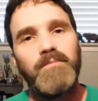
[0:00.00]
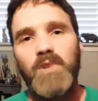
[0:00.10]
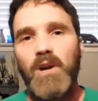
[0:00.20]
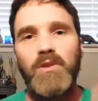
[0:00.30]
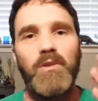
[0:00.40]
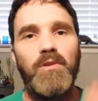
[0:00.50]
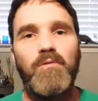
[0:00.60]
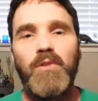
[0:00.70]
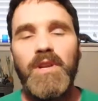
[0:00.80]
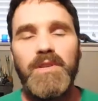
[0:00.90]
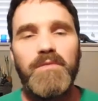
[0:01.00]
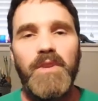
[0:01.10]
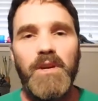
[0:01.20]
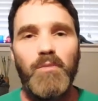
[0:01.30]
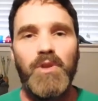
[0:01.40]
Doctor, friends,
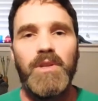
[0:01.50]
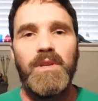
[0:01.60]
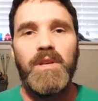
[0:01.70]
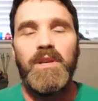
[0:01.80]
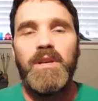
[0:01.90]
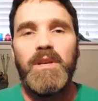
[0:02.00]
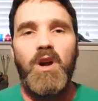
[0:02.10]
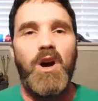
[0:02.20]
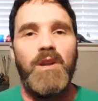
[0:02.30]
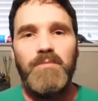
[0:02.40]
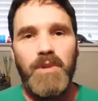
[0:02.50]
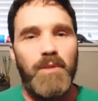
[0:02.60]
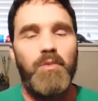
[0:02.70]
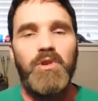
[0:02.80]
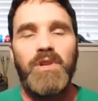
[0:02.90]
family, God, I
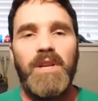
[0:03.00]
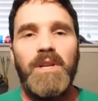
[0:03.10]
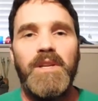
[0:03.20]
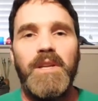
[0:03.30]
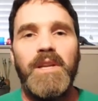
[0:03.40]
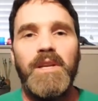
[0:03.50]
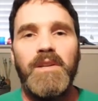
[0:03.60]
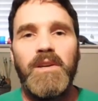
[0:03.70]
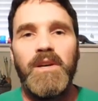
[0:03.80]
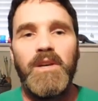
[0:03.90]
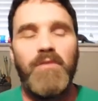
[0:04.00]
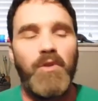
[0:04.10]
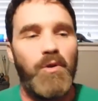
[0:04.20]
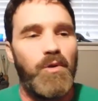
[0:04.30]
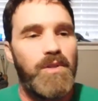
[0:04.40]
appreciate it. And if
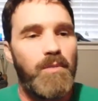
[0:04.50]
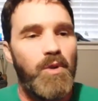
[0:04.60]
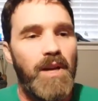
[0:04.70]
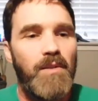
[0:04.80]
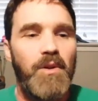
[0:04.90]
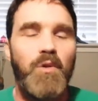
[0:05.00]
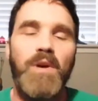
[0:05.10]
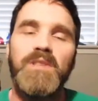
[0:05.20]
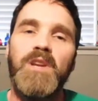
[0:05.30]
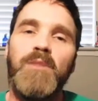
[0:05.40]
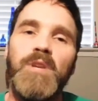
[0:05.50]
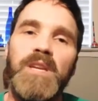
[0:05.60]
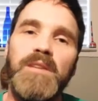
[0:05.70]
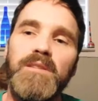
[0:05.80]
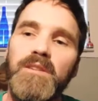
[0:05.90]
you're someone out there who has
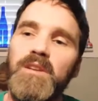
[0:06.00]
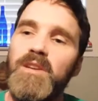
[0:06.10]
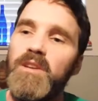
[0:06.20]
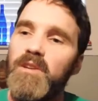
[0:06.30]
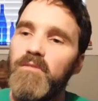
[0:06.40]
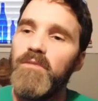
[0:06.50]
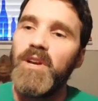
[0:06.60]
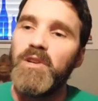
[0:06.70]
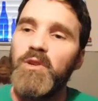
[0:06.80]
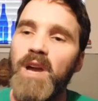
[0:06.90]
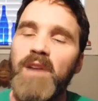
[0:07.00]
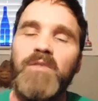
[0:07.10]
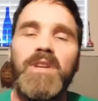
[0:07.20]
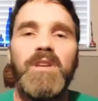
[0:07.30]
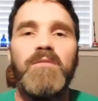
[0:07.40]
diabetes, find your
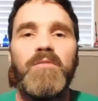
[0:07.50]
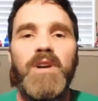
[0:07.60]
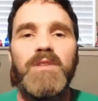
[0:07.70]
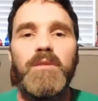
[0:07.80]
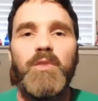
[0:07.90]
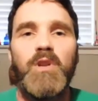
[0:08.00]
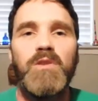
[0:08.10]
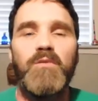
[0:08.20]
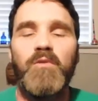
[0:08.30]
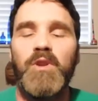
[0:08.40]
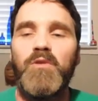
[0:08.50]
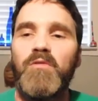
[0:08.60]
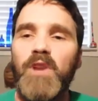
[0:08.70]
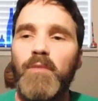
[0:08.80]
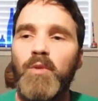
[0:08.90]
advocate, find somebody who's a friend or a
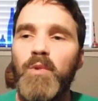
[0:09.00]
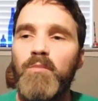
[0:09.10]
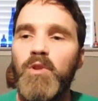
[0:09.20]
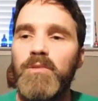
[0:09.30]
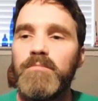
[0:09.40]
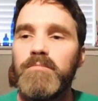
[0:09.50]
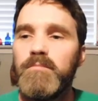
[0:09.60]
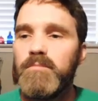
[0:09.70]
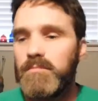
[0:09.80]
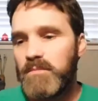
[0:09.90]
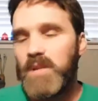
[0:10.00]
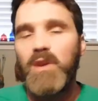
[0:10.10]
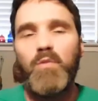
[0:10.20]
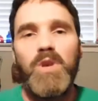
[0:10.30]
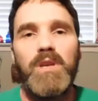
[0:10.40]
family member. Take
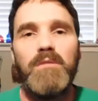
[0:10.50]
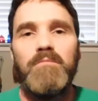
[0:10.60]
a week.